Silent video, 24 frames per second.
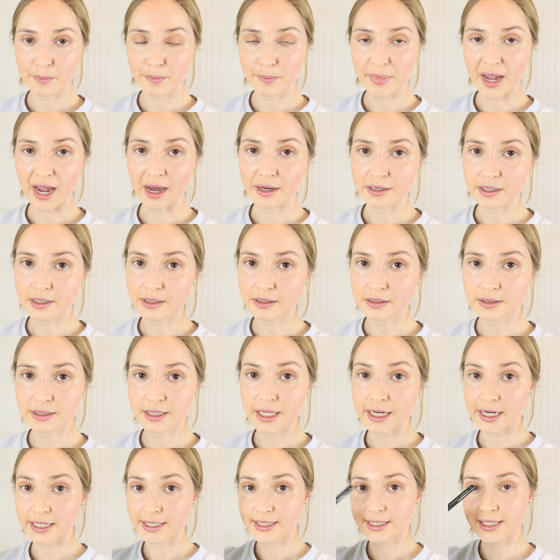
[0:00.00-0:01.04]
powder
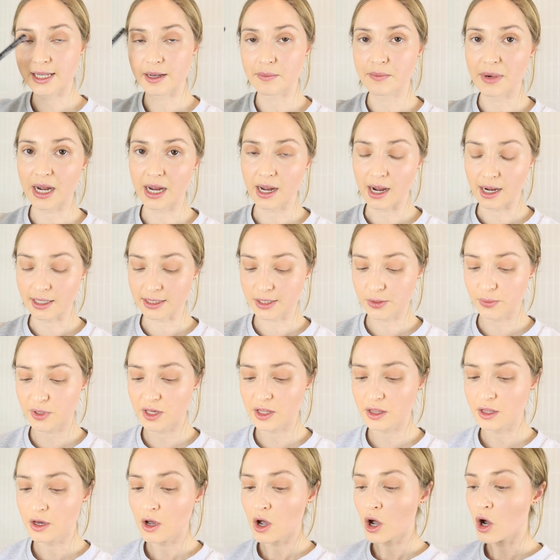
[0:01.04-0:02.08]
that I set my eyes
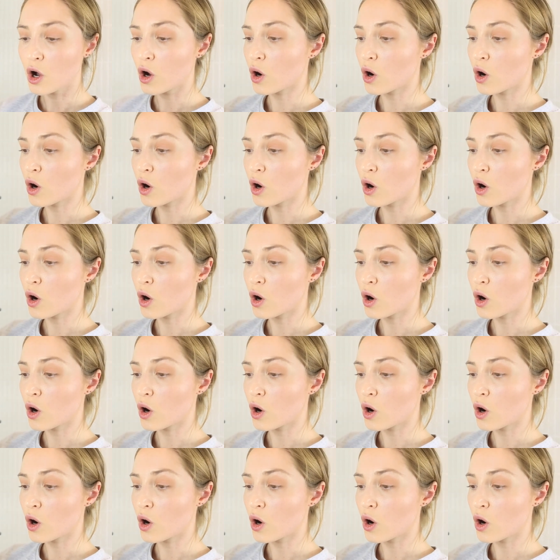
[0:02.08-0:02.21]
with,